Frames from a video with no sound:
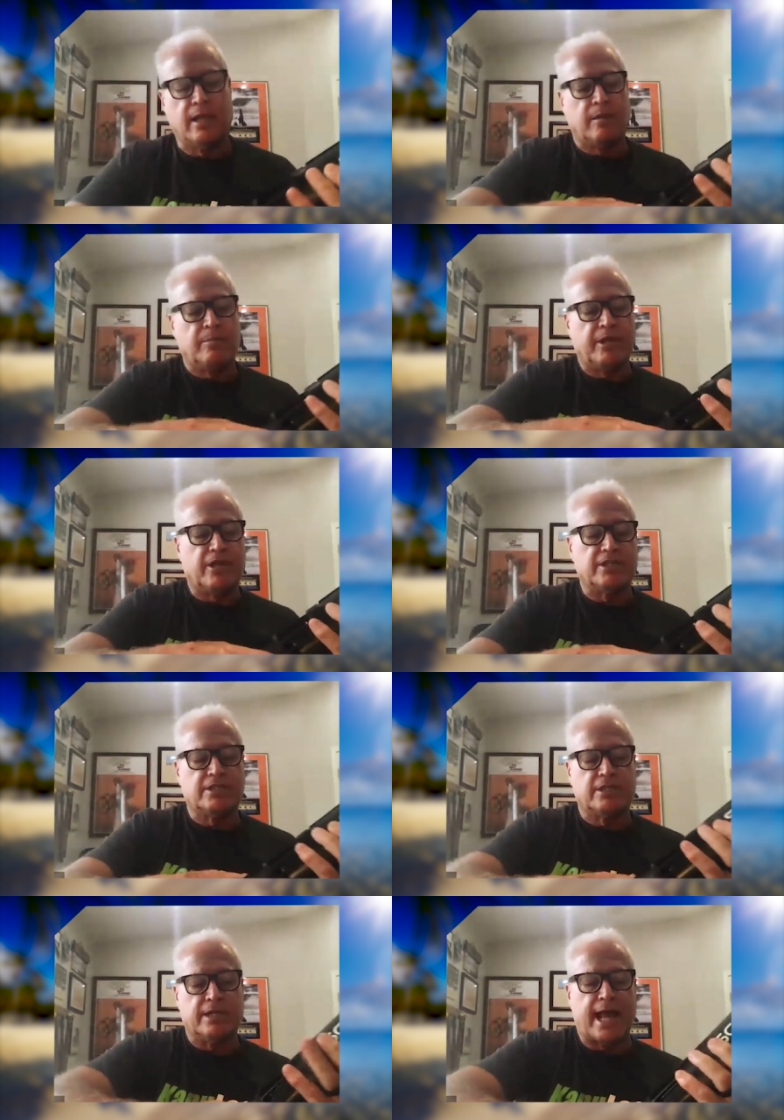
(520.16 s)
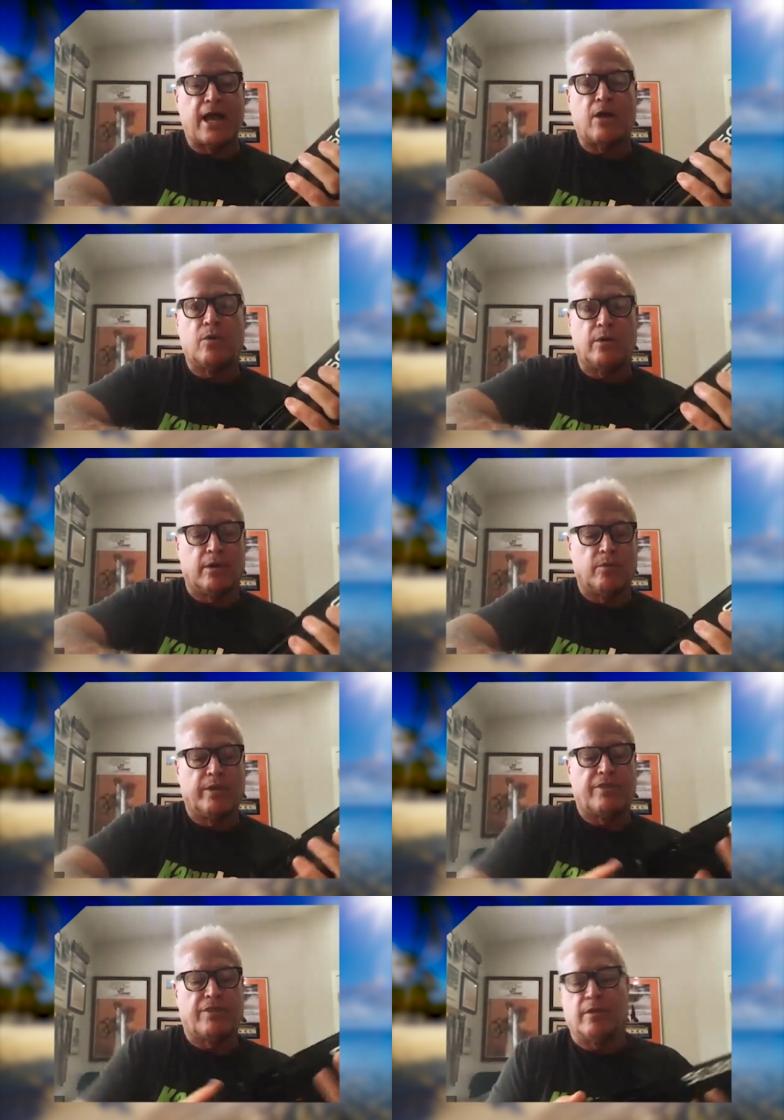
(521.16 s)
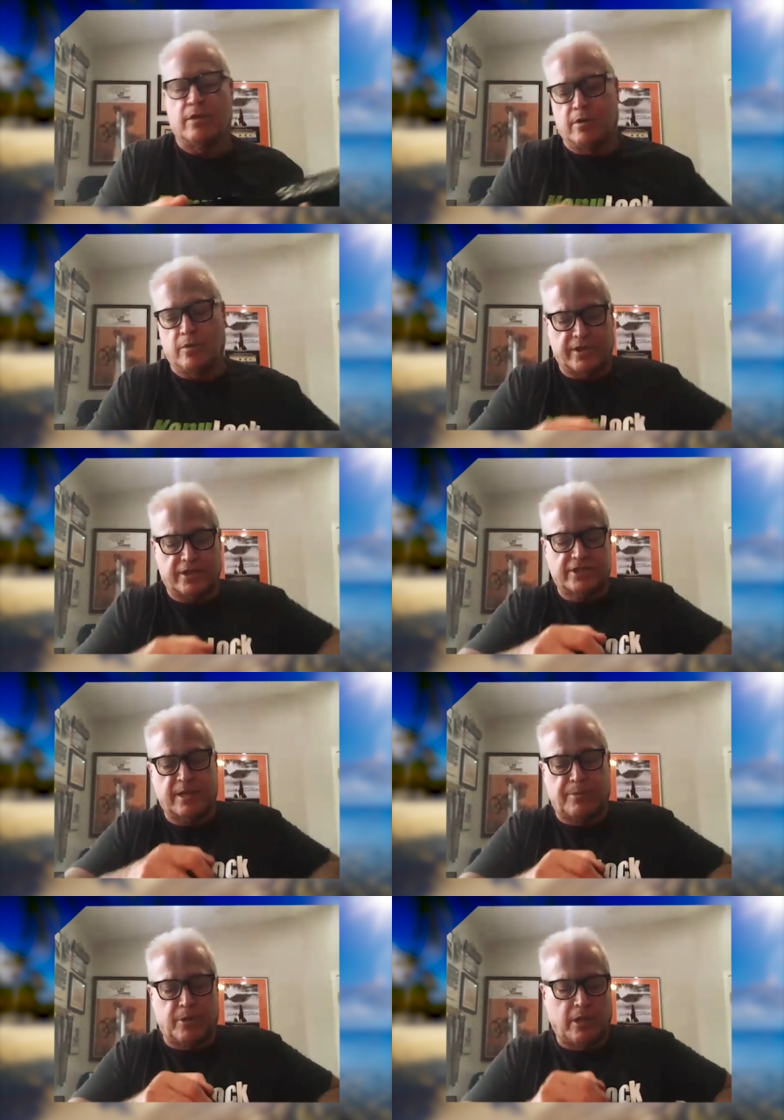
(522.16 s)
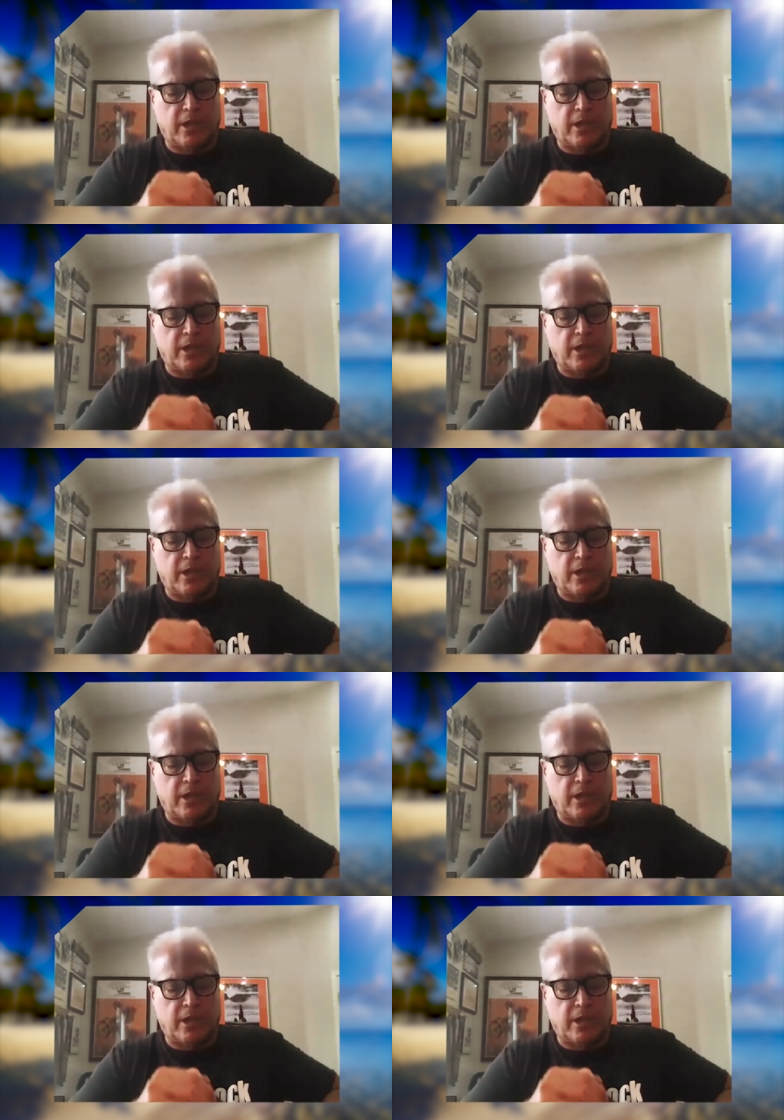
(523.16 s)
because now with a simple